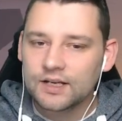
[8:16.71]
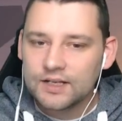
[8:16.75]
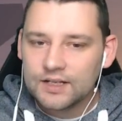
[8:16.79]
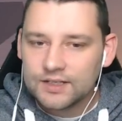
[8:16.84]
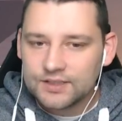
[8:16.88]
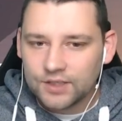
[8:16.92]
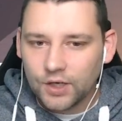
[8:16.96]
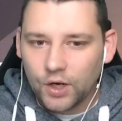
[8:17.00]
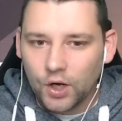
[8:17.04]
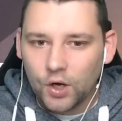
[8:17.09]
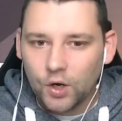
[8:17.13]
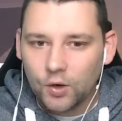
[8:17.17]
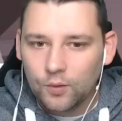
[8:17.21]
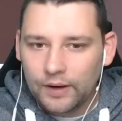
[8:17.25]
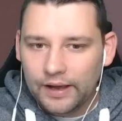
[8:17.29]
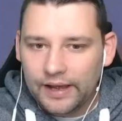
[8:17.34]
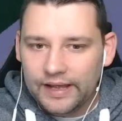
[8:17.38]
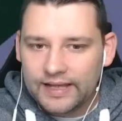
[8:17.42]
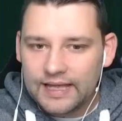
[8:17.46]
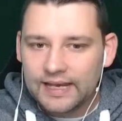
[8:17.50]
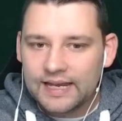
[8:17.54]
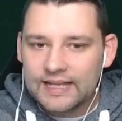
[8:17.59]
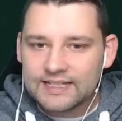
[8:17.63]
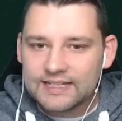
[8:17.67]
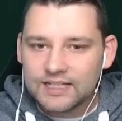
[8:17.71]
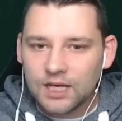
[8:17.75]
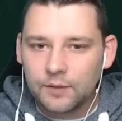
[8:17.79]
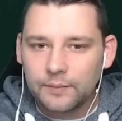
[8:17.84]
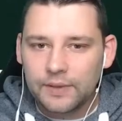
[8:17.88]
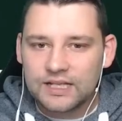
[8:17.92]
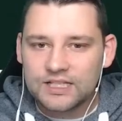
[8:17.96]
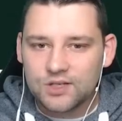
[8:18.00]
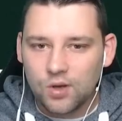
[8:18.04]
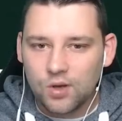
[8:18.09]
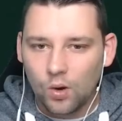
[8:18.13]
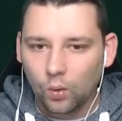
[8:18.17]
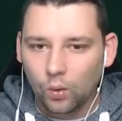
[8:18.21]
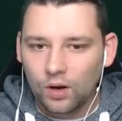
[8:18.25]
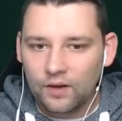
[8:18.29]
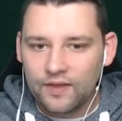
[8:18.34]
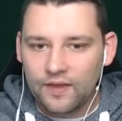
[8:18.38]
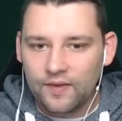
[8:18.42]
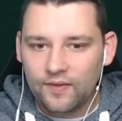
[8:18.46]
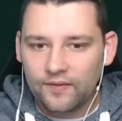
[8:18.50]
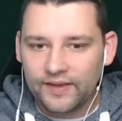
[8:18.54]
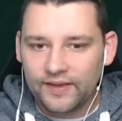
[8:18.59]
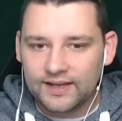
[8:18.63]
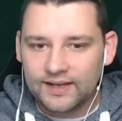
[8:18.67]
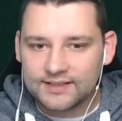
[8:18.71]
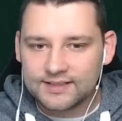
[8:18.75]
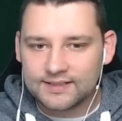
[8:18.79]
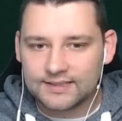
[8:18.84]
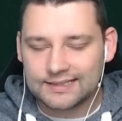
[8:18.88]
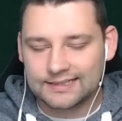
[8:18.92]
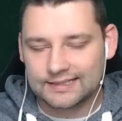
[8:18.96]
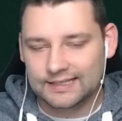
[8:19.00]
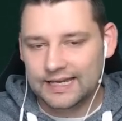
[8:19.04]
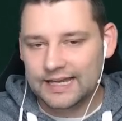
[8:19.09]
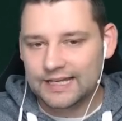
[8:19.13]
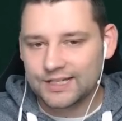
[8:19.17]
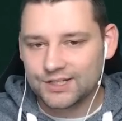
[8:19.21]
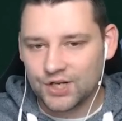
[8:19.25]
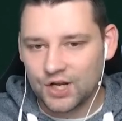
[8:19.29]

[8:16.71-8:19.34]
So it is going to be taller than this. It's